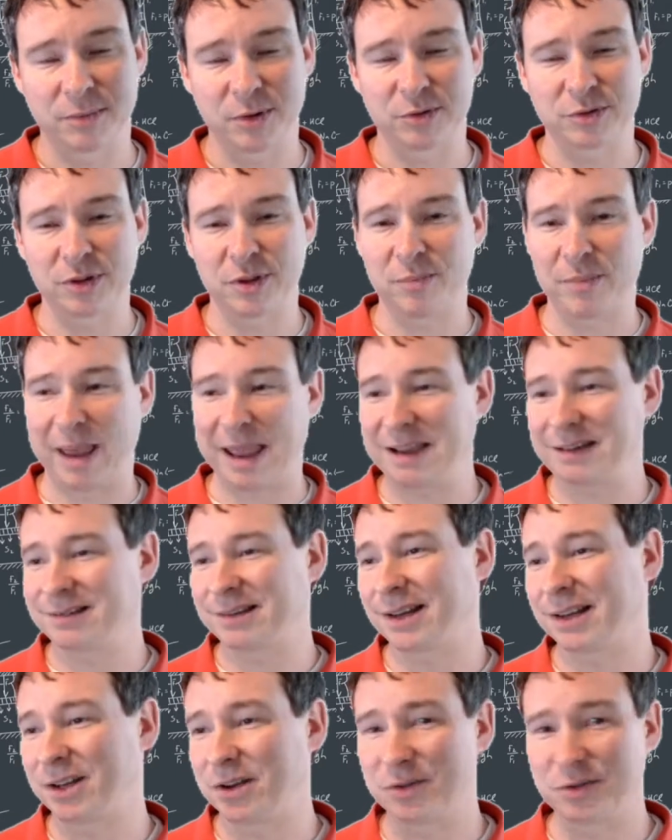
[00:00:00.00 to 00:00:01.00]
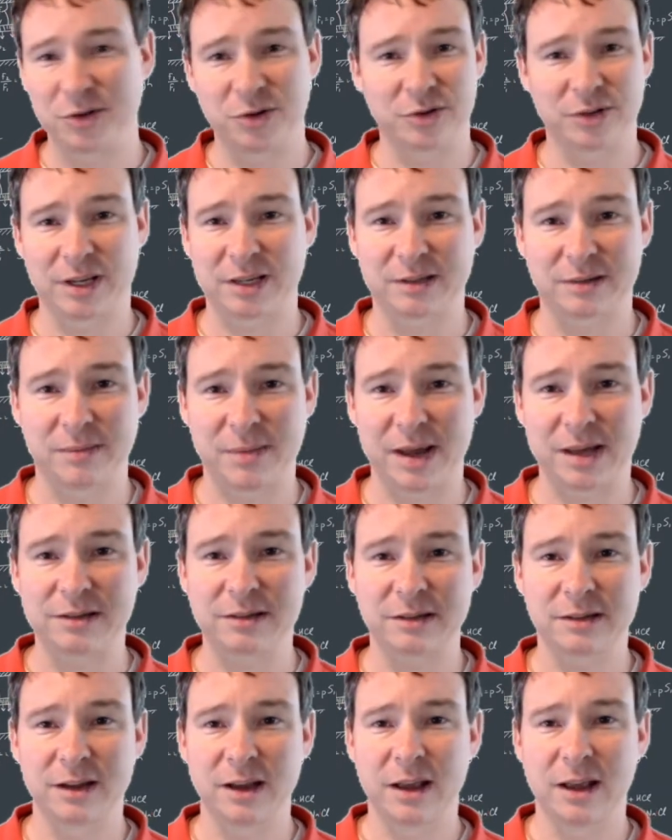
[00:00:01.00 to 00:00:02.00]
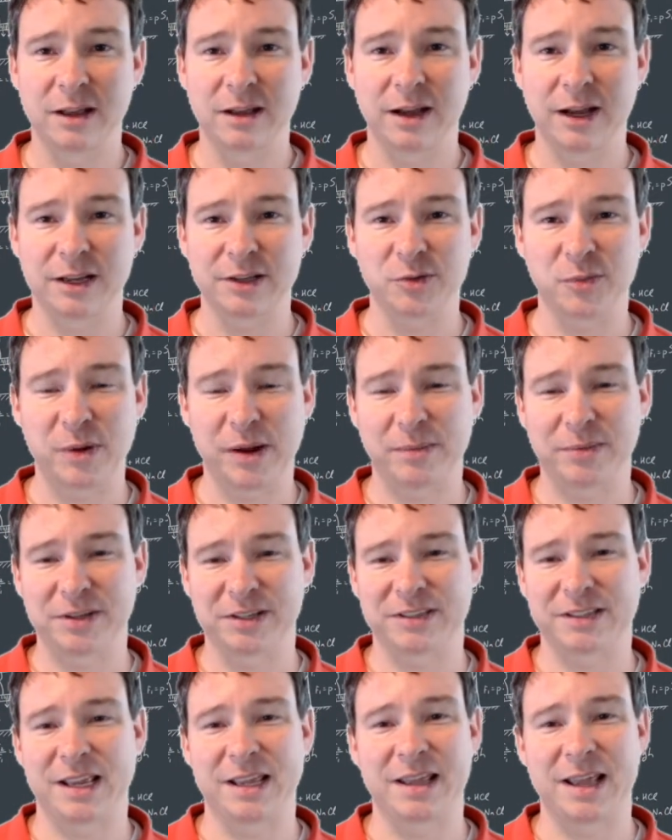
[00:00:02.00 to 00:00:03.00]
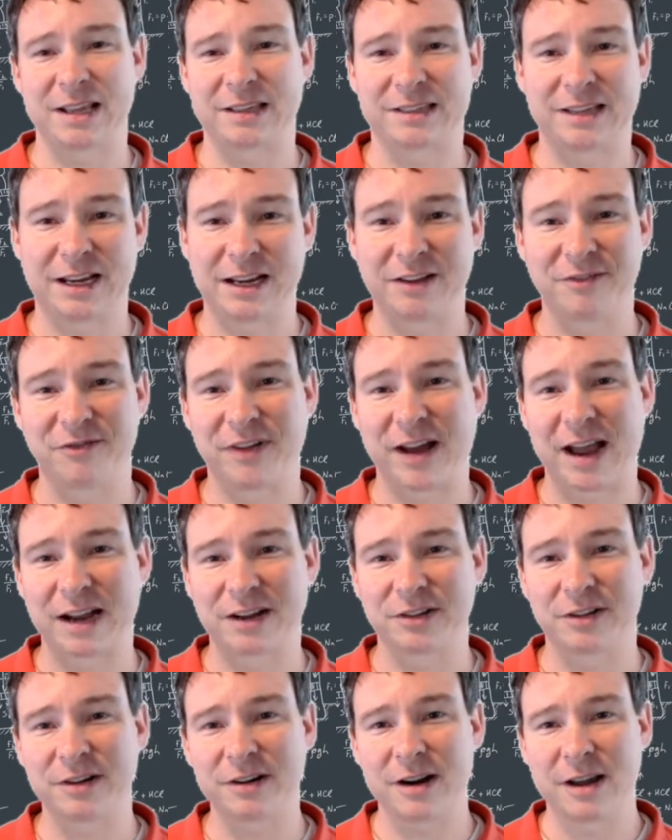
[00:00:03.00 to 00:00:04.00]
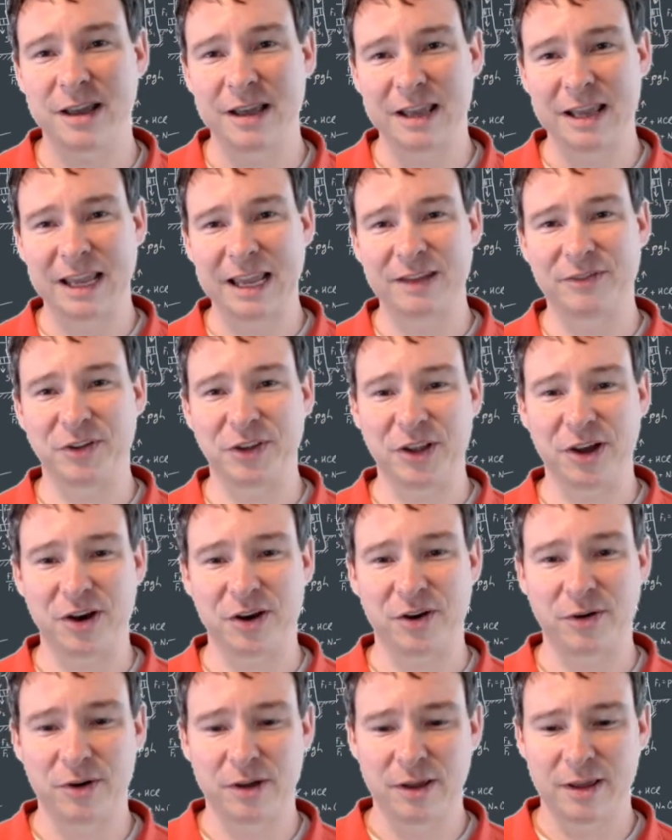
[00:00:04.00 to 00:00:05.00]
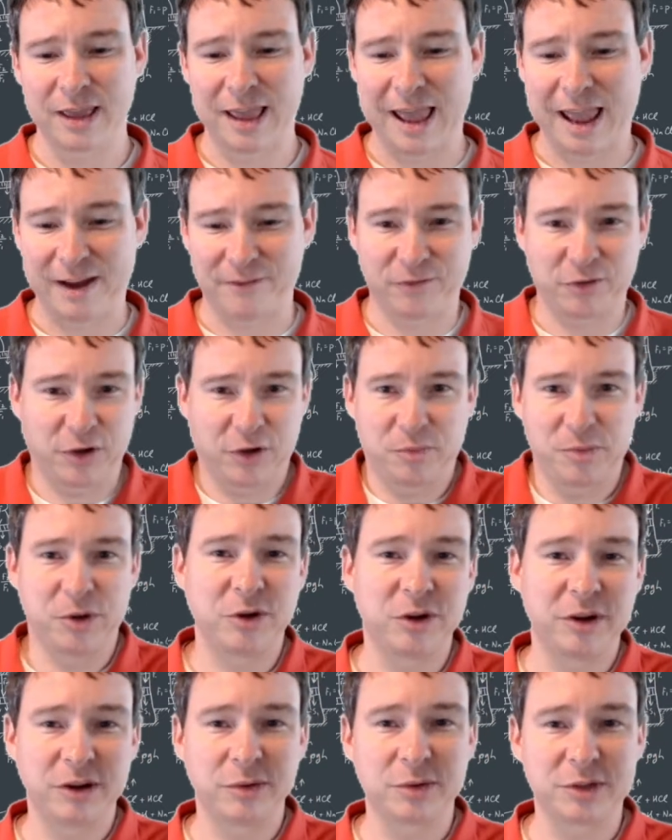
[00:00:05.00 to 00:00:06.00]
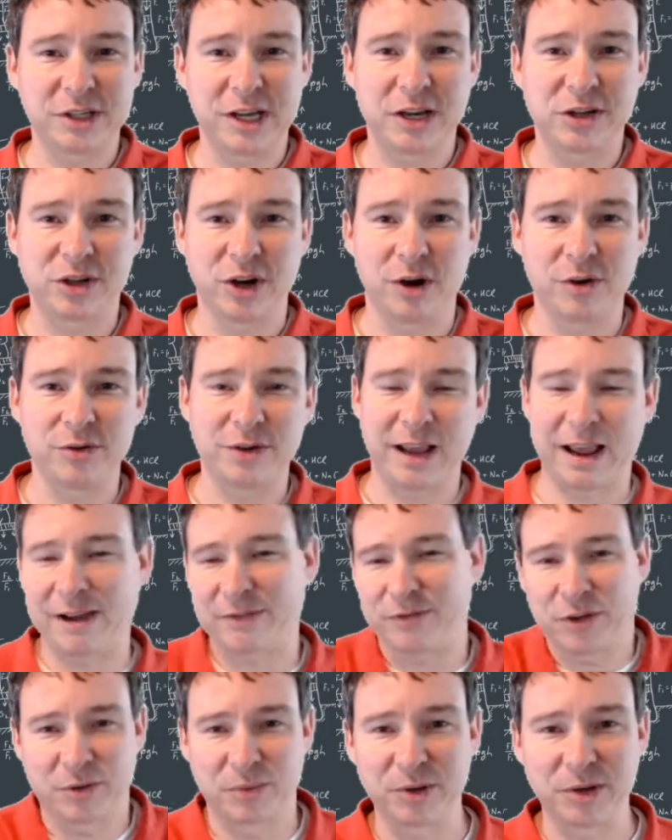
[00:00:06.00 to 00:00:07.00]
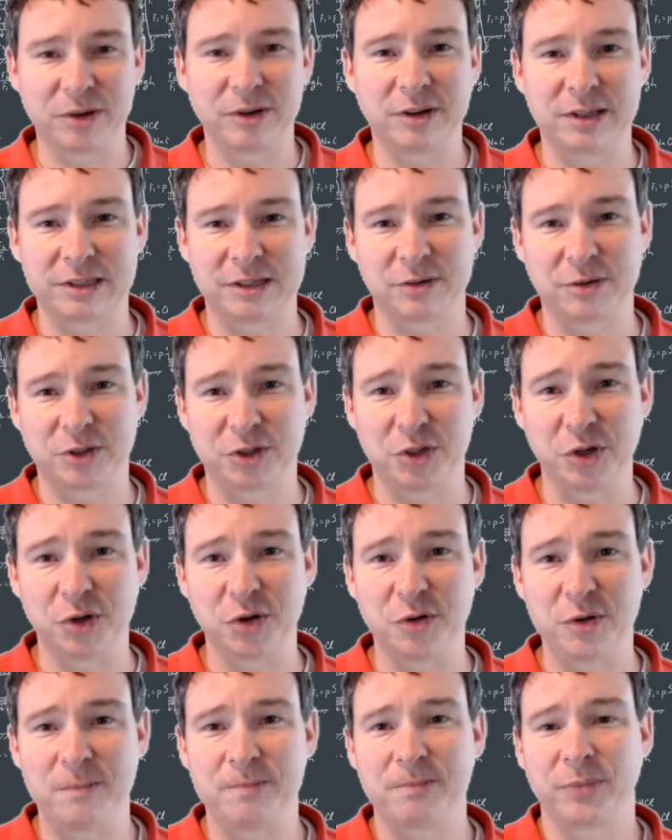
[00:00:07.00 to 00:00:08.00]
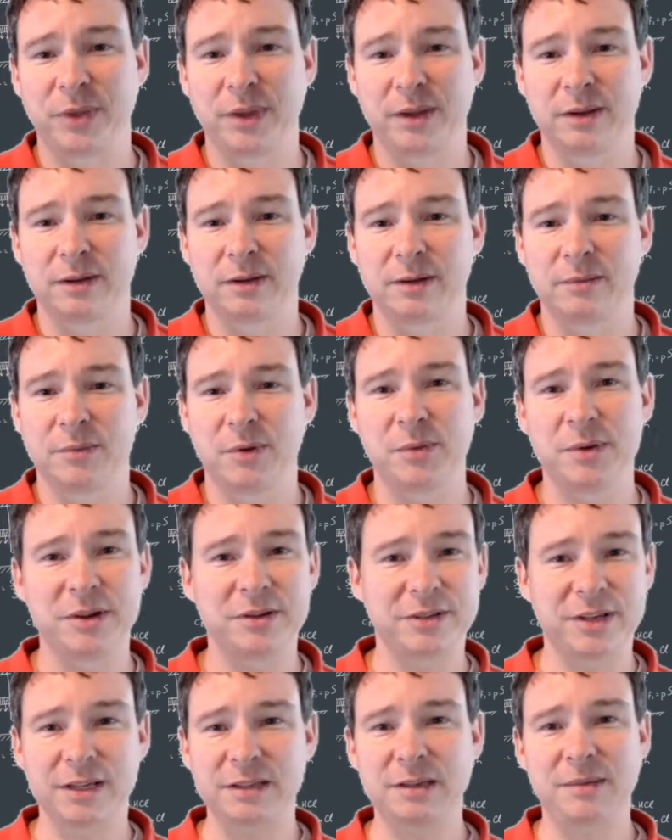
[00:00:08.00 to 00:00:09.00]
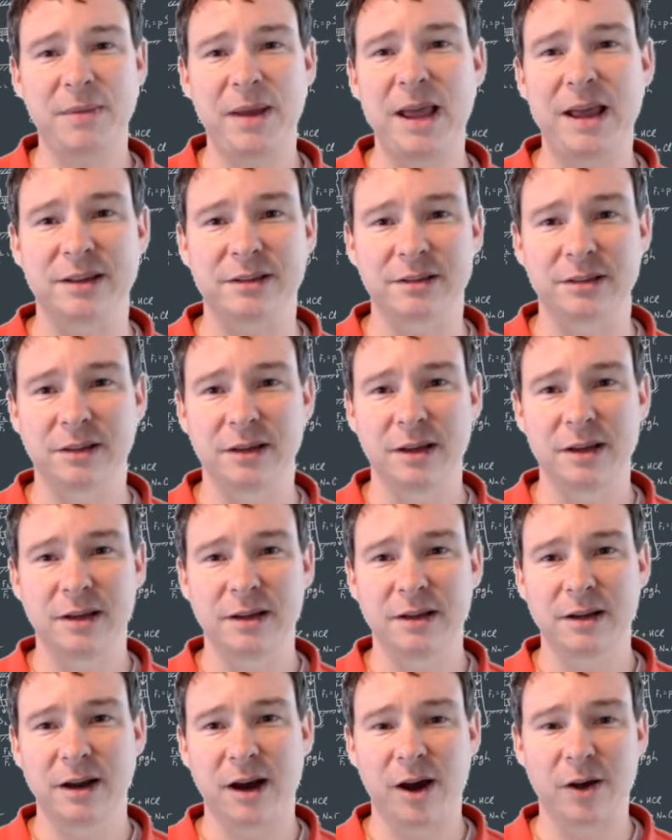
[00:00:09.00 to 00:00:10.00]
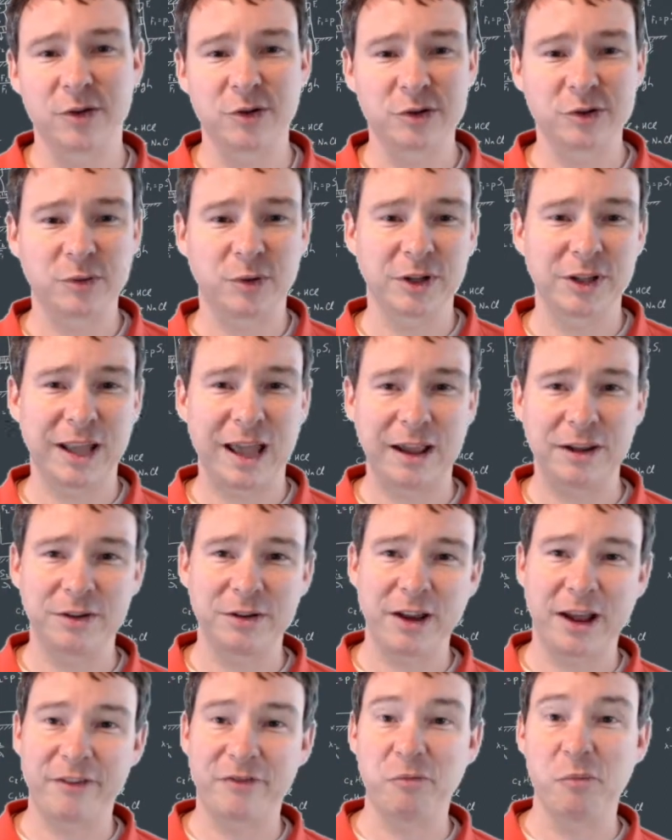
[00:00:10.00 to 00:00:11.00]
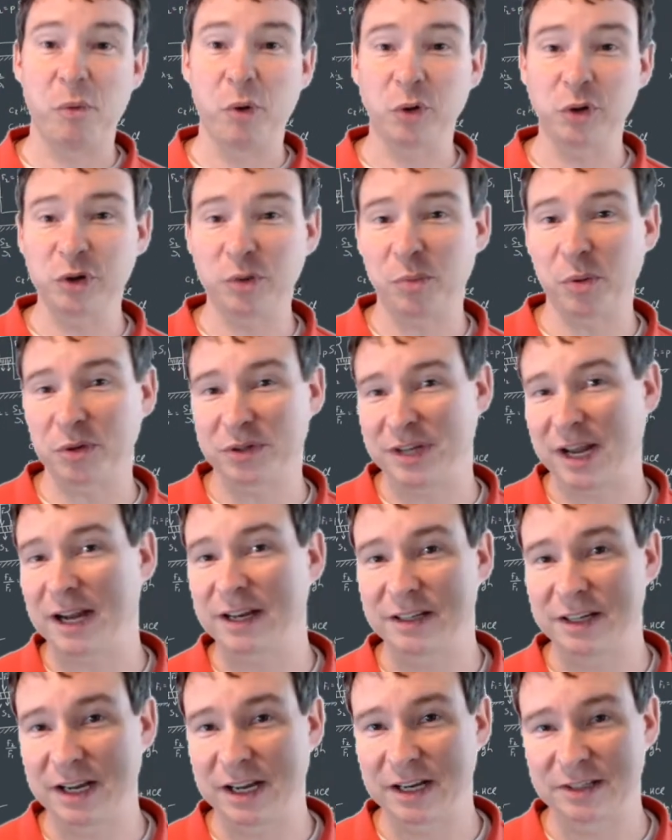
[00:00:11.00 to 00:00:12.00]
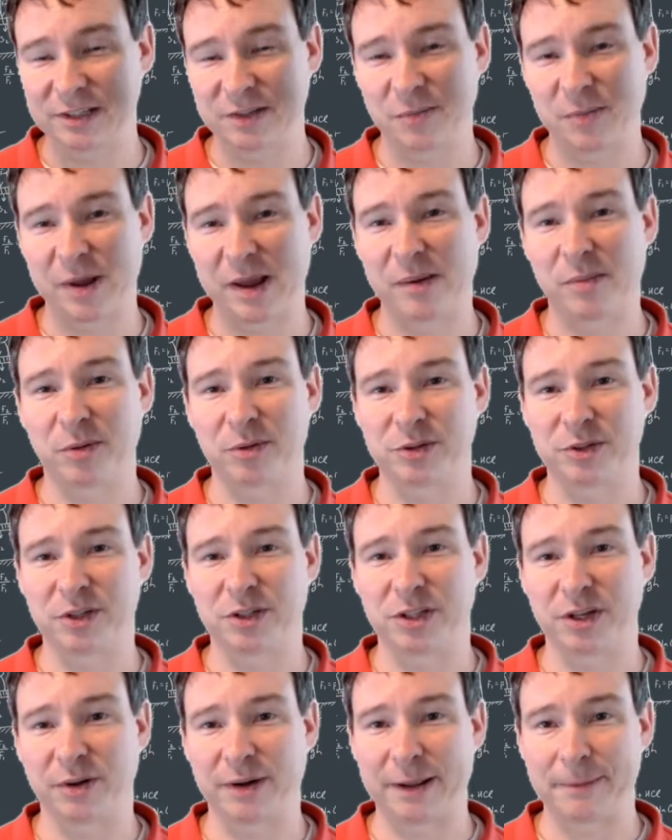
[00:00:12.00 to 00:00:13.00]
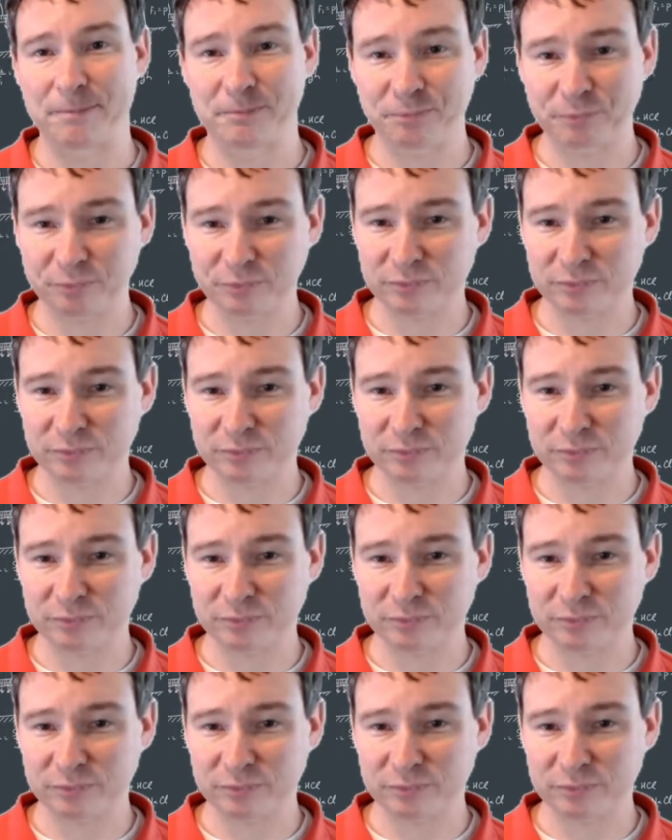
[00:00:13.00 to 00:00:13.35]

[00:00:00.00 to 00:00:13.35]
Most of the banks I use SMS to be able to send that second factor, even though half the community will say don't, half the community will say will do, but we use SMS. Others will allow you to have multiple techniques to be able to do it.